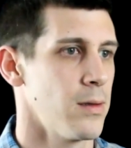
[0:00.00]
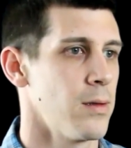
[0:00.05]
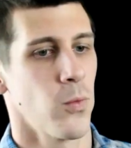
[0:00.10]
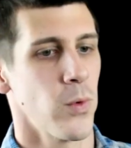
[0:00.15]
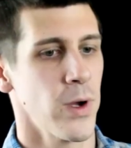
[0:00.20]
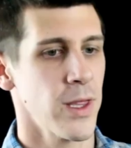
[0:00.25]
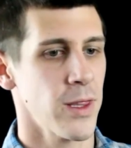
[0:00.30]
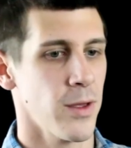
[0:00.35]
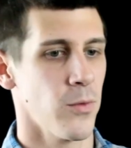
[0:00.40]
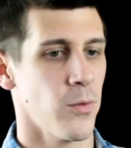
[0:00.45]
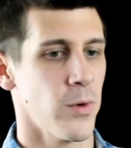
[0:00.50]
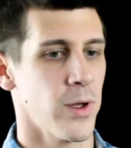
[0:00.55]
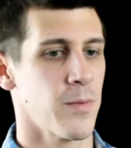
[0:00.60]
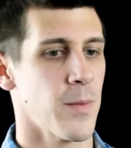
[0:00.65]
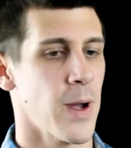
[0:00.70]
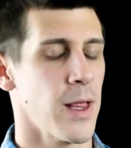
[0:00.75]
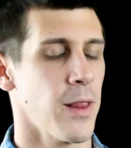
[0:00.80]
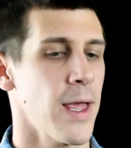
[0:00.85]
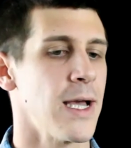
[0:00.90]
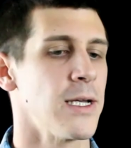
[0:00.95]
With
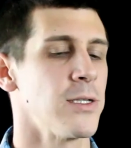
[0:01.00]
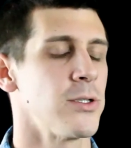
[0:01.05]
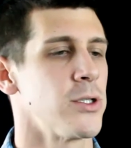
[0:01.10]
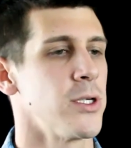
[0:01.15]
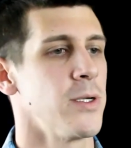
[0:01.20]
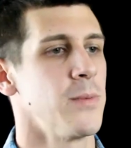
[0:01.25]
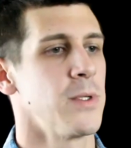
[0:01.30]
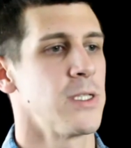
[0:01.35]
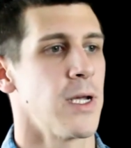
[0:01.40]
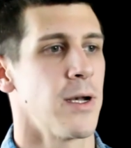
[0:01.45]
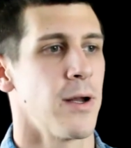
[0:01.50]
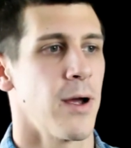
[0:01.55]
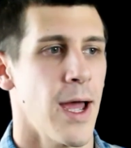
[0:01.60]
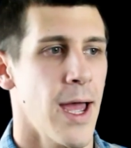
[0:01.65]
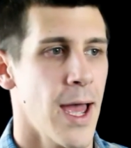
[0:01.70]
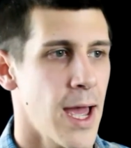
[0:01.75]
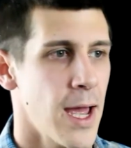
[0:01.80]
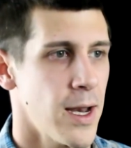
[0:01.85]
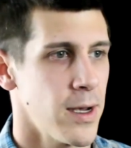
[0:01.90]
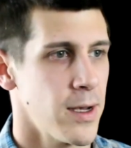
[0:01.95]
my last treatment center,
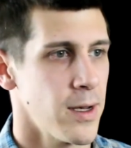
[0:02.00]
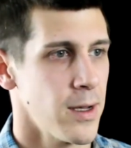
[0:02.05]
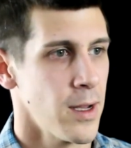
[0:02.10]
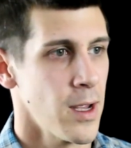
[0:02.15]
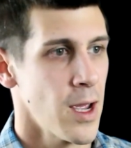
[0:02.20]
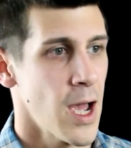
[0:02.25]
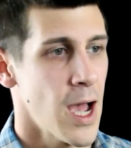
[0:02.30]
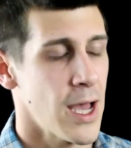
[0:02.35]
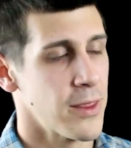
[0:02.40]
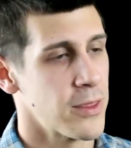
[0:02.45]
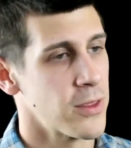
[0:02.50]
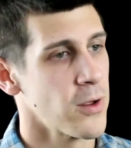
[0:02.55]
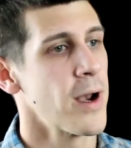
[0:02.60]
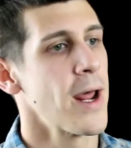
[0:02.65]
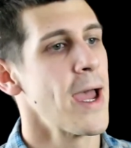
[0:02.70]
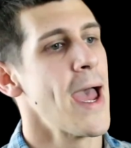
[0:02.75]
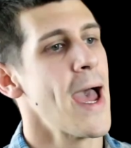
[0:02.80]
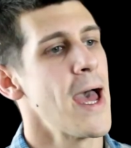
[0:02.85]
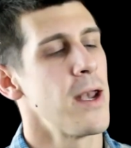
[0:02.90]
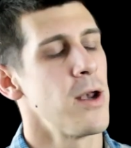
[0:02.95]
I thought
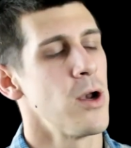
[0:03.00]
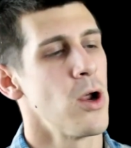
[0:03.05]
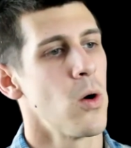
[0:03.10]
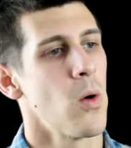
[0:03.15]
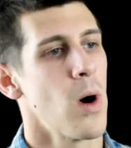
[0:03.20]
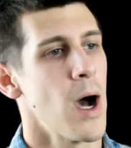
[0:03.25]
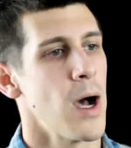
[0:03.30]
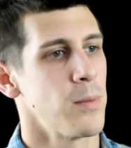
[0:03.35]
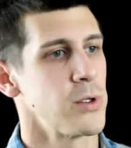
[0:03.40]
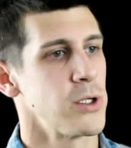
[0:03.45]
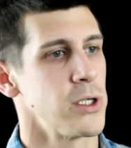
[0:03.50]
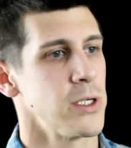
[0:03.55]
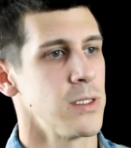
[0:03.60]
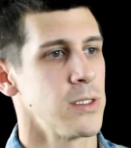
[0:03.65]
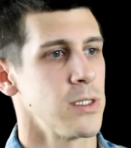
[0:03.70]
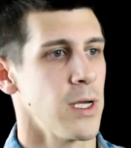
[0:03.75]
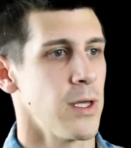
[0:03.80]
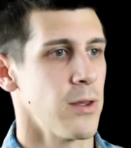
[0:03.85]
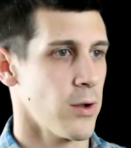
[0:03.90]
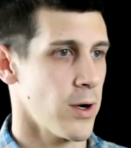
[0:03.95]
I had no
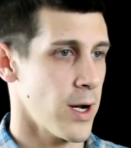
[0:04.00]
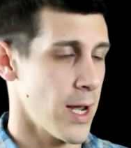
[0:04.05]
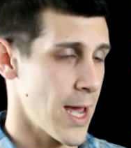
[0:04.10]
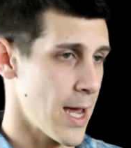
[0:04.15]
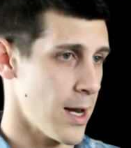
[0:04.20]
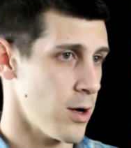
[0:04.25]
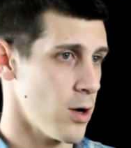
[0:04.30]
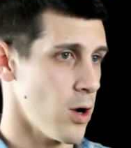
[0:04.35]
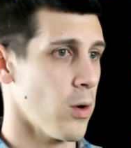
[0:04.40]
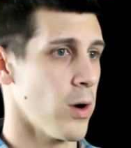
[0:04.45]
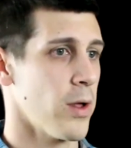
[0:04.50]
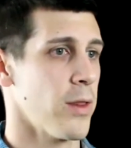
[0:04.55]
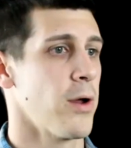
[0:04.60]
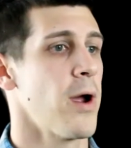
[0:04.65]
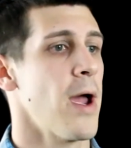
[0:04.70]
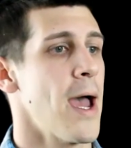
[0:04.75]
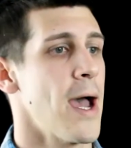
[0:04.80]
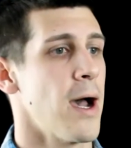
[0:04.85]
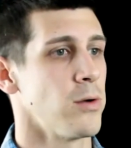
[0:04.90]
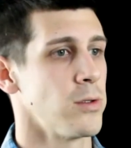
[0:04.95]
options. I thought I had no
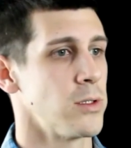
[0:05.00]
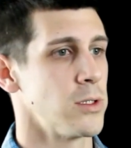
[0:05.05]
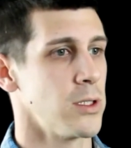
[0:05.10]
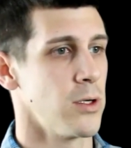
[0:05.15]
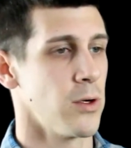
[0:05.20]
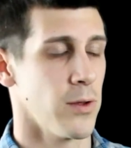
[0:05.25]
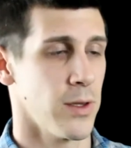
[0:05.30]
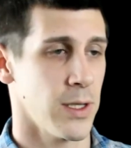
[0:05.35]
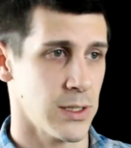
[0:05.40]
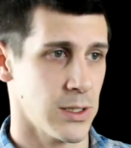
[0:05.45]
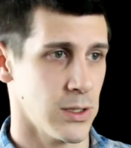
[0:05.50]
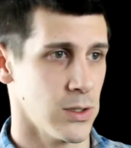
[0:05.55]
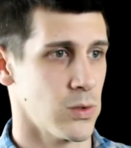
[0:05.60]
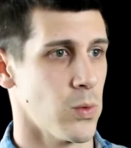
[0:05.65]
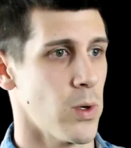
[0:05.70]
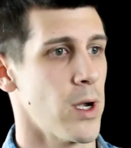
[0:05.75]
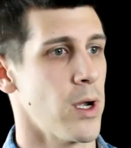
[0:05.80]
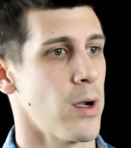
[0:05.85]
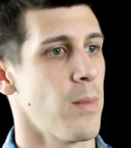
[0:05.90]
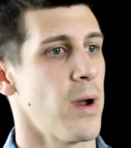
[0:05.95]
other outs. This is
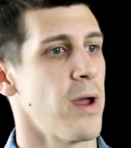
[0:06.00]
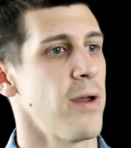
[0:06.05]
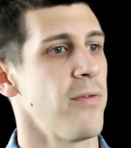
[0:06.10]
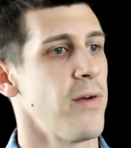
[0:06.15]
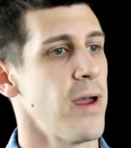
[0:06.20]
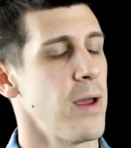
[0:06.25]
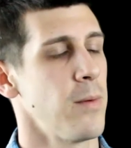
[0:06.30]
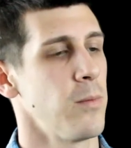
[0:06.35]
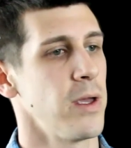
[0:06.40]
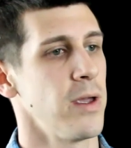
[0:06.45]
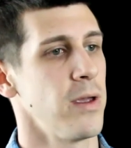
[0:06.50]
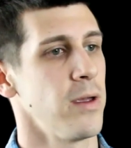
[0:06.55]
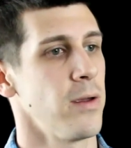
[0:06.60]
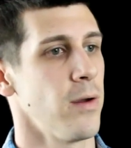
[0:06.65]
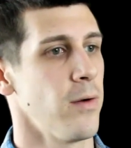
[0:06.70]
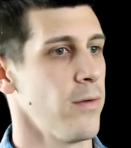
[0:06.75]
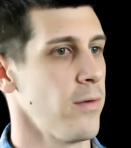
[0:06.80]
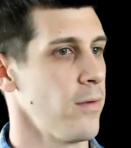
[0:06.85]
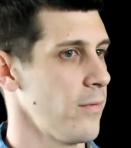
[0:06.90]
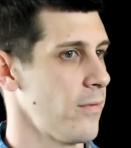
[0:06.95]
where my family
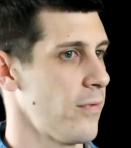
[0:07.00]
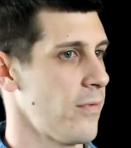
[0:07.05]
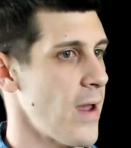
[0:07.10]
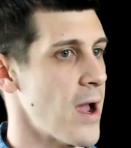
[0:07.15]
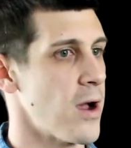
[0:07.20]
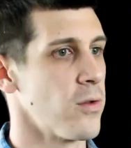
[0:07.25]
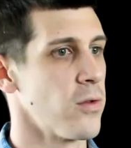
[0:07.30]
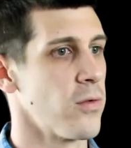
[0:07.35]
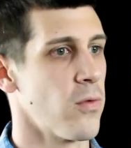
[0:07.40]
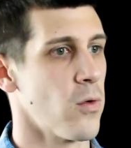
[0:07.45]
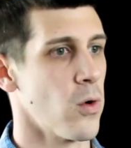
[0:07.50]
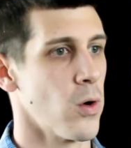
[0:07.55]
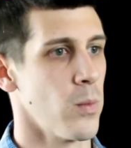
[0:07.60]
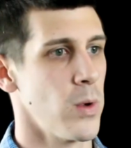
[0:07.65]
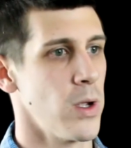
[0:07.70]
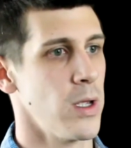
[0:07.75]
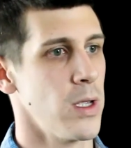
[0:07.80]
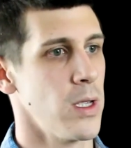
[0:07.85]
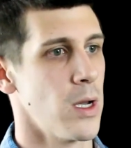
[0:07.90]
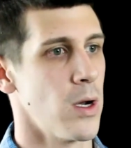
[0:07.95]
found for
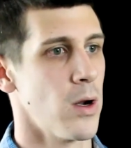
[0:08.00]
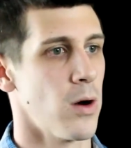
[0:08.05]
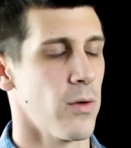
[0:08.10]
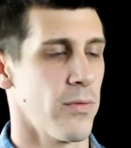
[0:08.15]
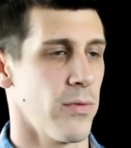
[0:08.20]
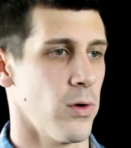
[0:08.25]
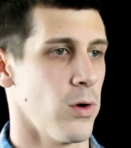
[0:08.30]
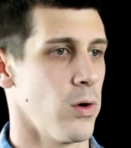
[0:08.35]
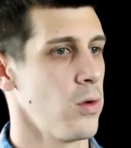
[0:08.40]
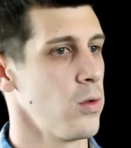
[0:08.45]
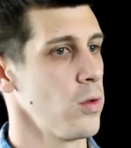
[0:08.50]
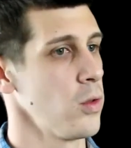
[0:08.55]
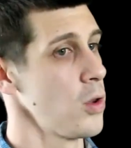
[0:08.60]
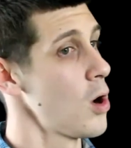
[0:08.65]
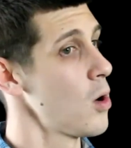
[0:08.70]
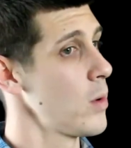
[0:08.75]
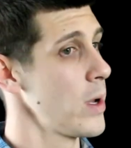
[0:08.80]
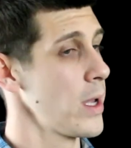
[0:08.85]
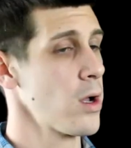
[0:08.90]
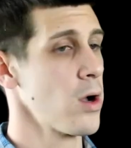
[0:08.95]
me, for
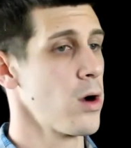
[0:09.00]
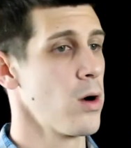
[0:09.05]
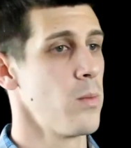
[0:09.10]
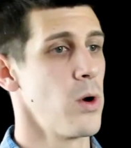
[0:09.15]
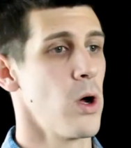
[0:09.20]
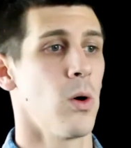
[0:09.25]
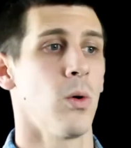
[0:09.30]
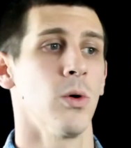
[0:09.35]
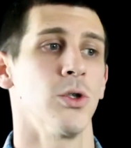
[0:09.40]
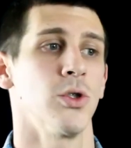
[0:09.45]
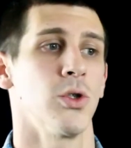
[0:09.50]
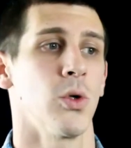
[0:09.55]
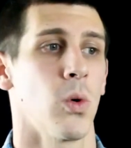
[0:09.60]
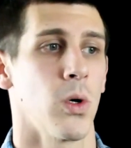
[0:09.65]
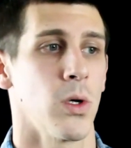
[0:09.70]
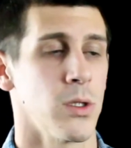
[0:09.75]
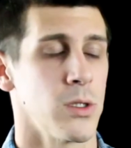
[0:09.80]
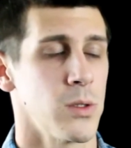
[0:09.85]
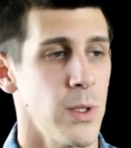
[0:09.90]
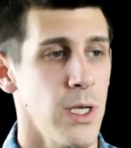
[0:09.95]
low income, no
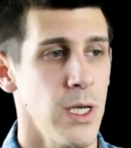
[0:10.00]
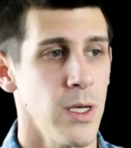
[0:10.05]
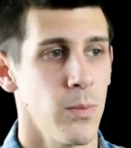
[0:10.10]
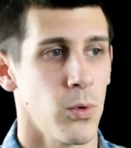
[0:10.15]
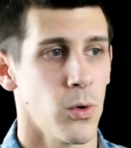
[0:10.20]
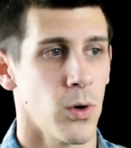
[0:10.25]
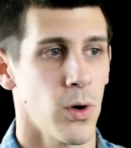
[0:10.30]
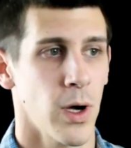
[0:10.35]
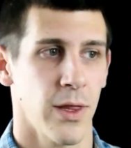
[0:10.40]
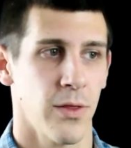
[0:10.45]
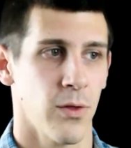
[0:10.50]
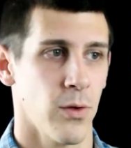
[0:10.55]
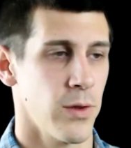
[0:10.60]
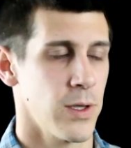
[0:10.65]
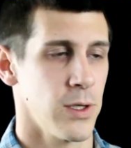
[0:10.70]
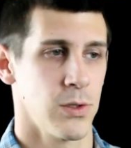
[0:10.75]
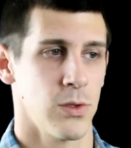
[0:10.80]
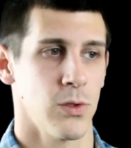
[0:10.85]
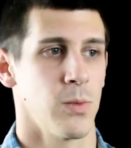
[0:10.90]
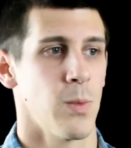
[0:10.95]
insurance people. I thought
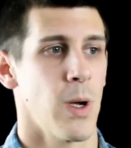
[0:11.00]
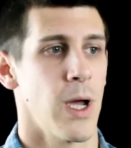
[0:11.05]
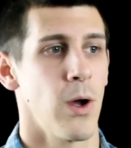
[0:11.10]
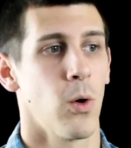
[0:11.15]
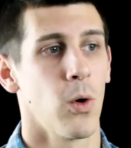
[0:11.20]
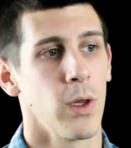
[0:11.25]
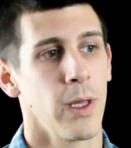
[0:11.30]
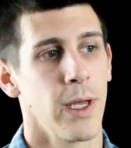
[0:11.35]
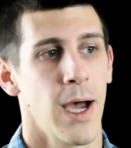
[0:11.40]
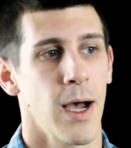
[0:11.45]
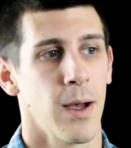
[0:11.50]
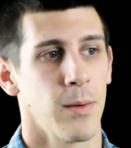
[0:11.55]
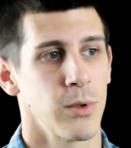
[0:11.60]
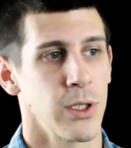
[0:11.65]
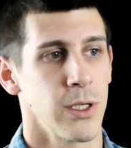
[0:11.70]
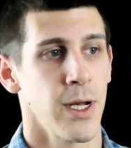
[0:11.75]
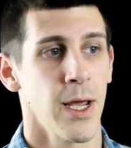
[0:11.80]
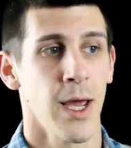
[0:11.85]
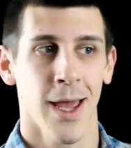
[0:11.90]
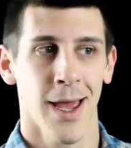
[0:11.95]
this was my only
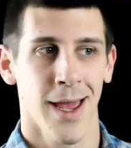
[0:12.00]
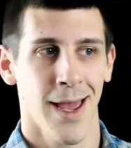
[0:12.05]
option.